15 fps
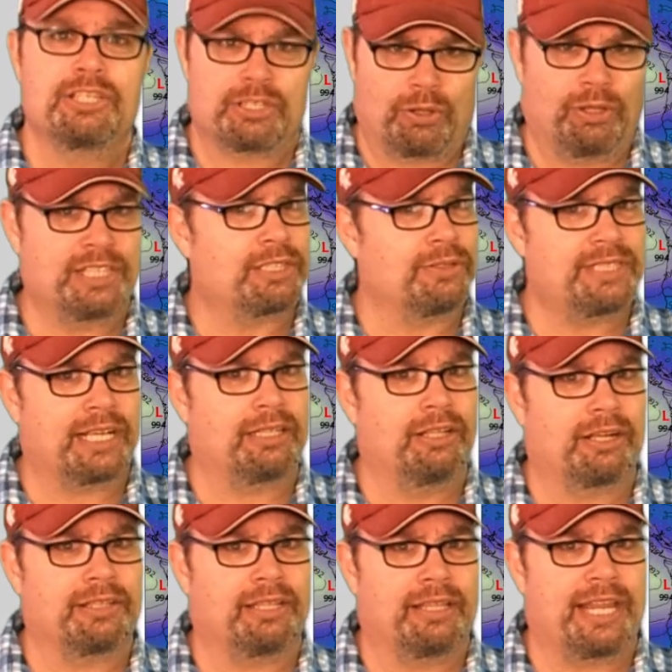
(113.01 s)
So let's go take a
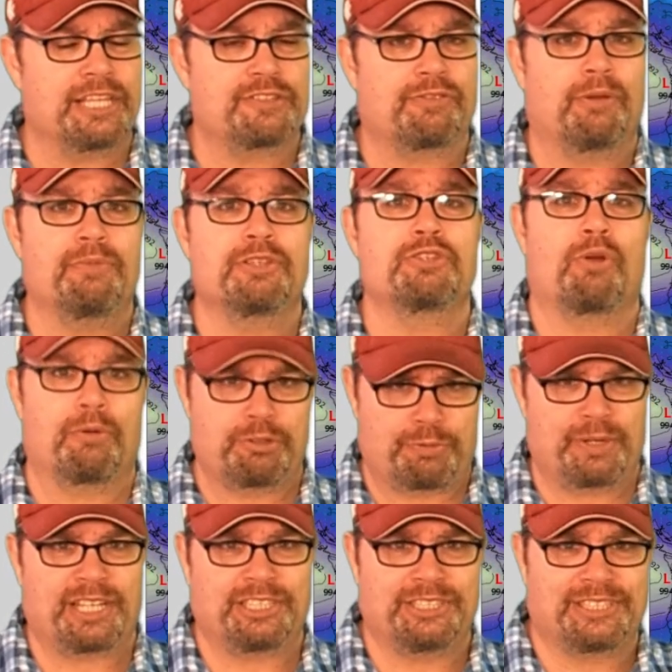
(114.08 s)
look at the latest from the Storms
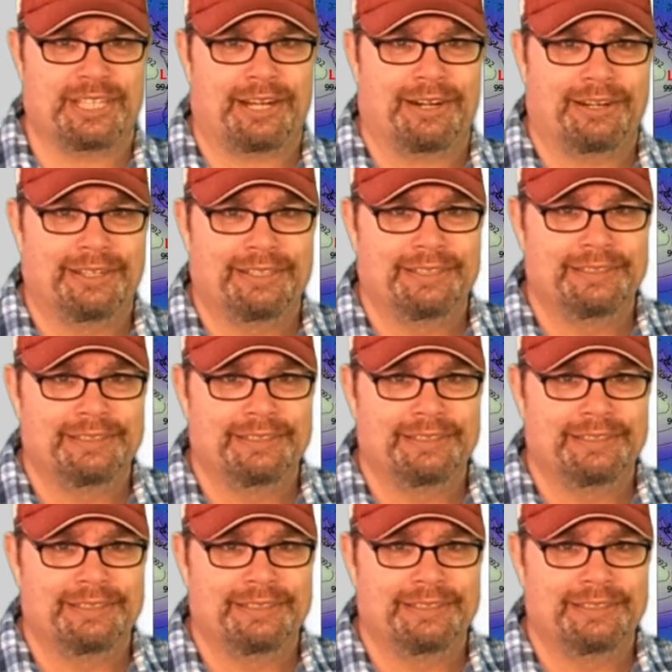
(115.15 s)
Prediction Center.